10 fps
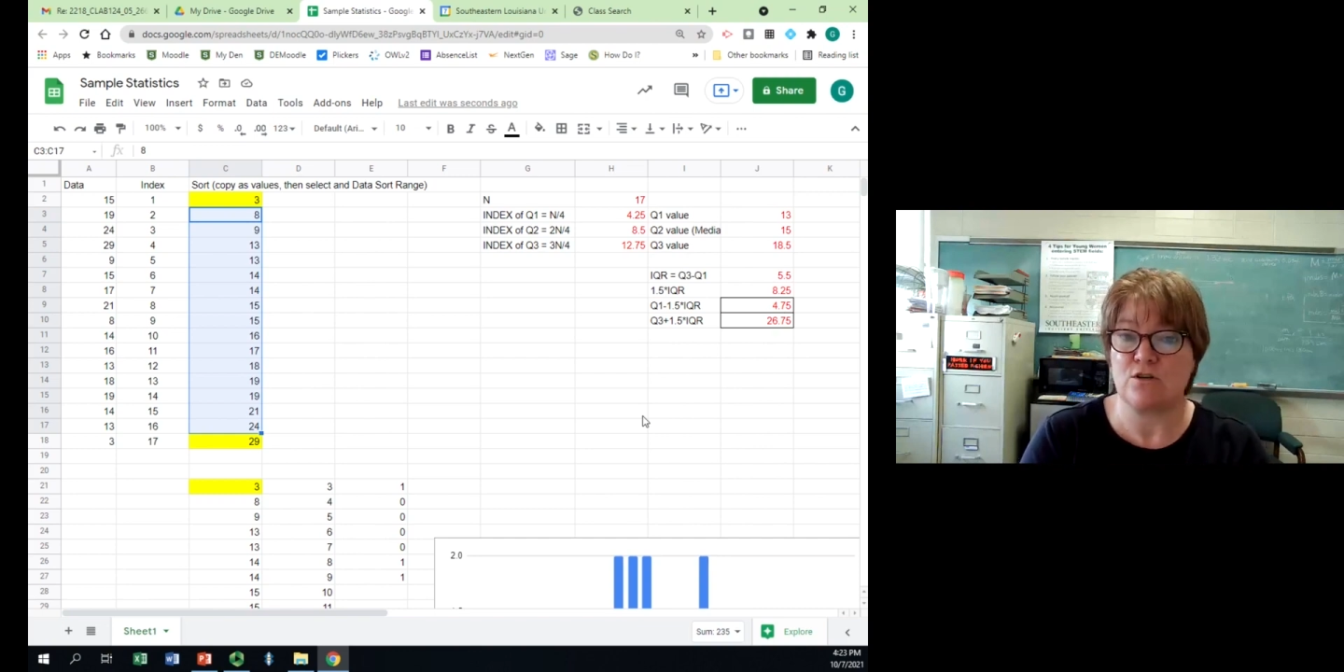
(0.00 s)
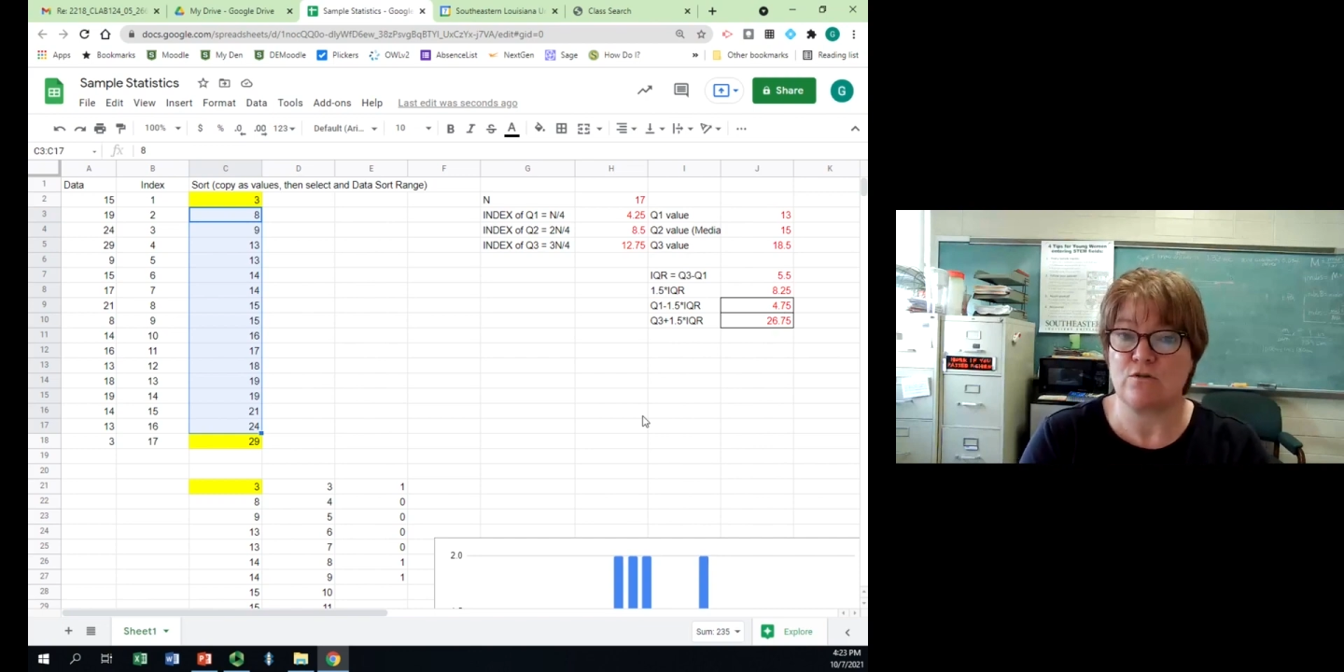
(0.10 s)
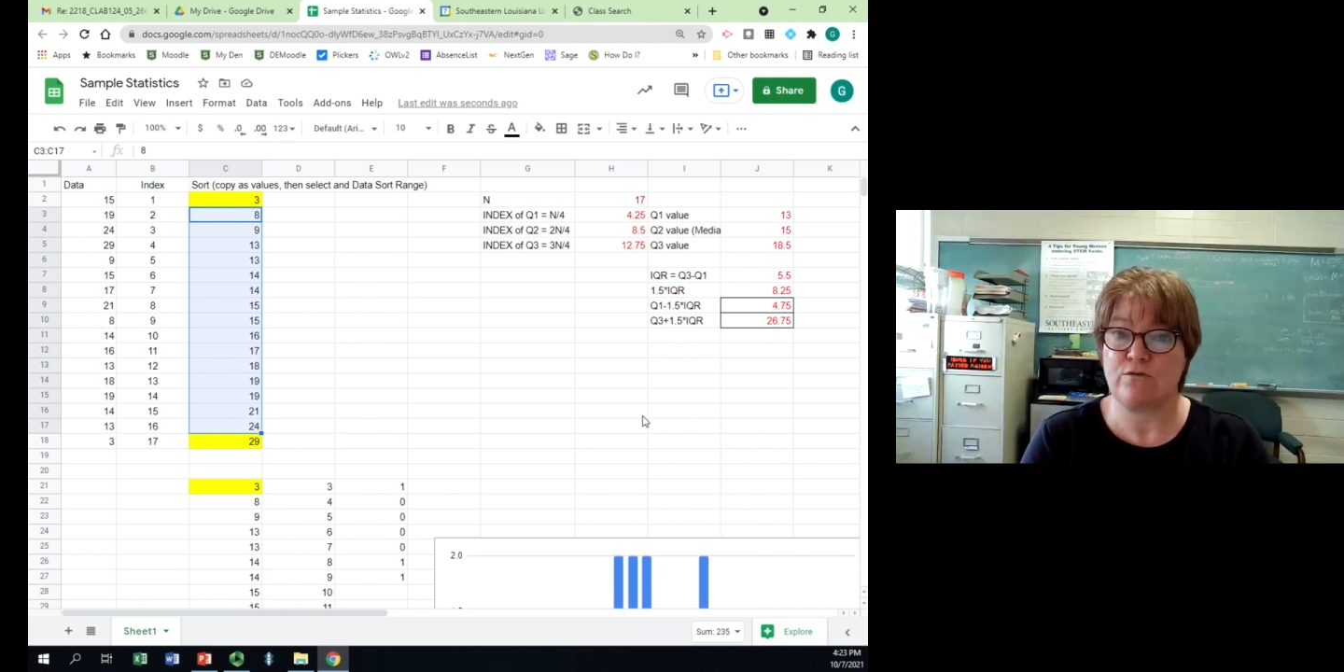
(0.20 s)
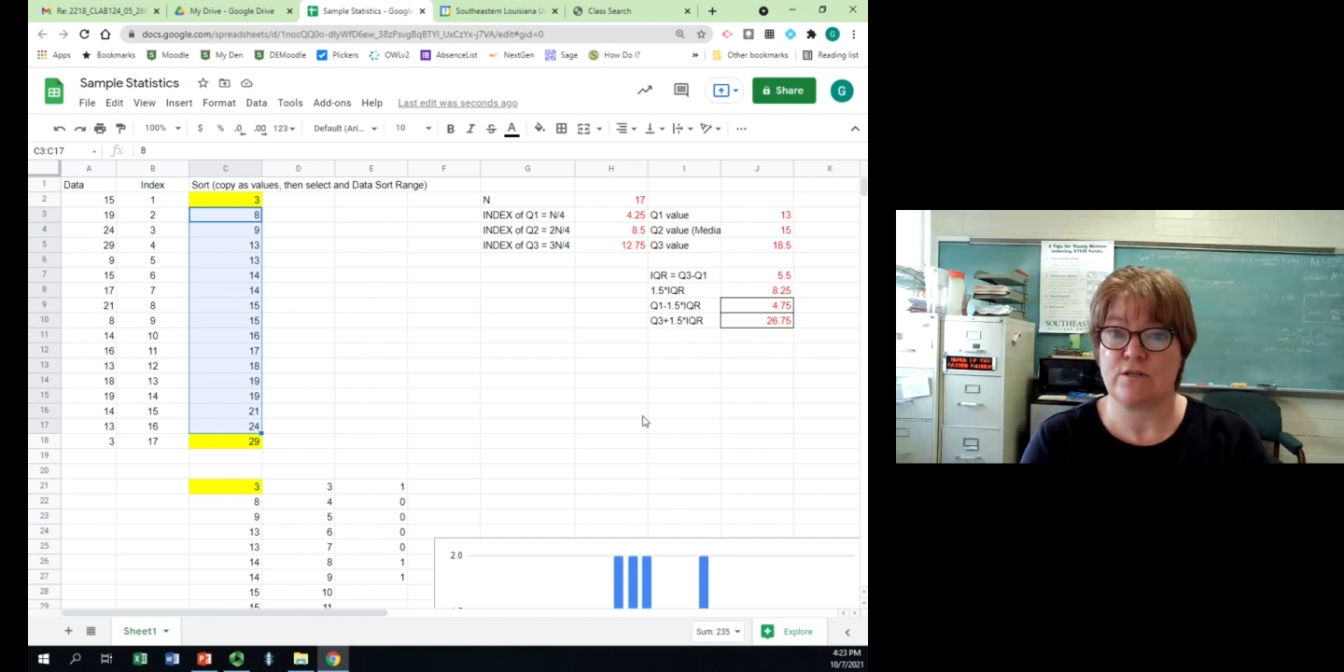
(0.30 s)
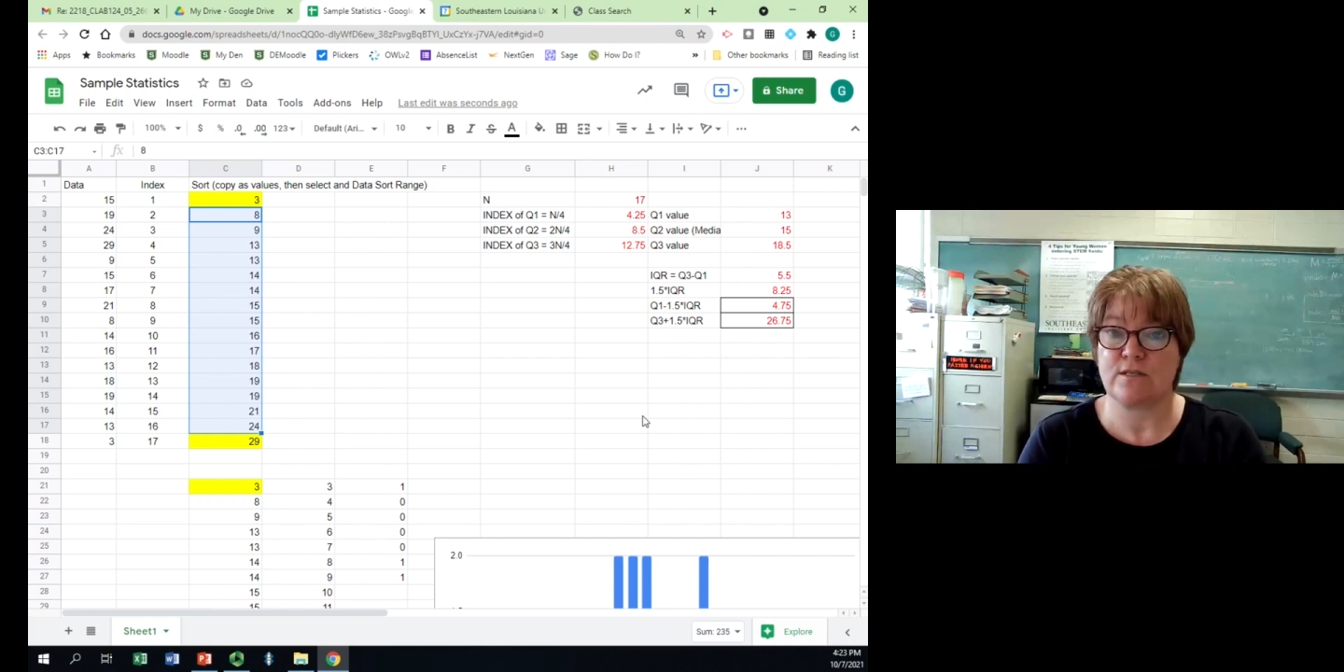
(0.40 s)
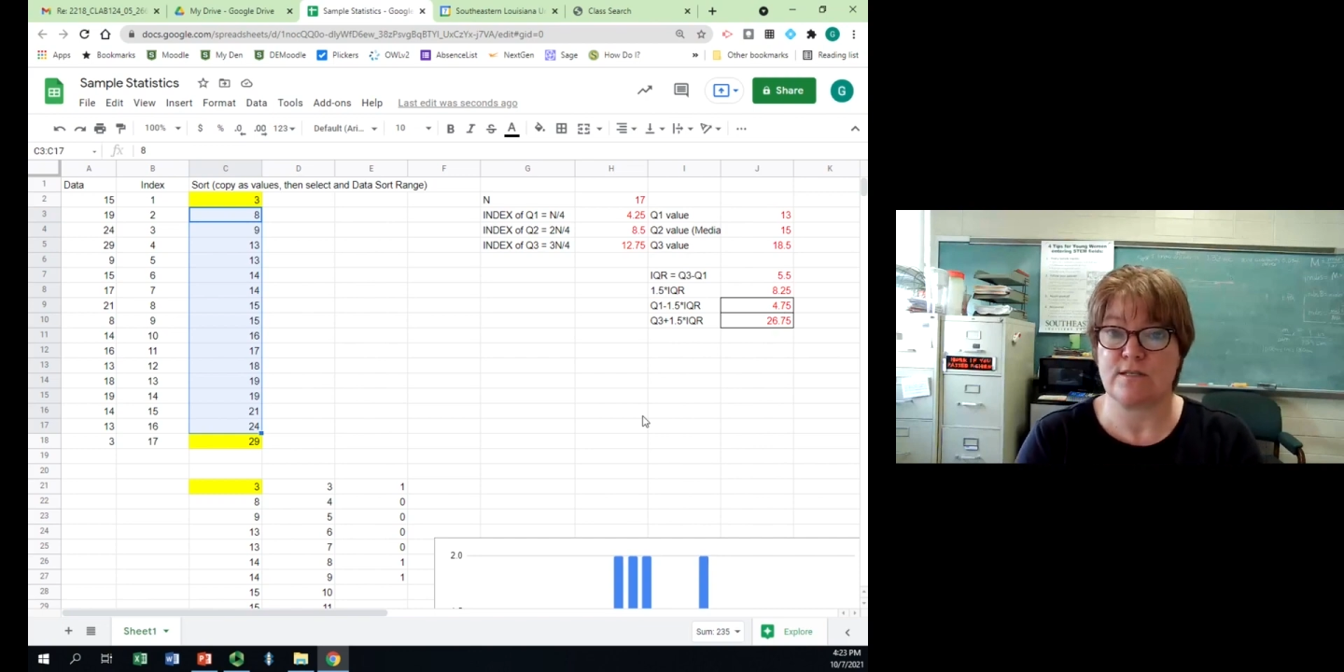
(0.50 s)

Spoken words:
to do for the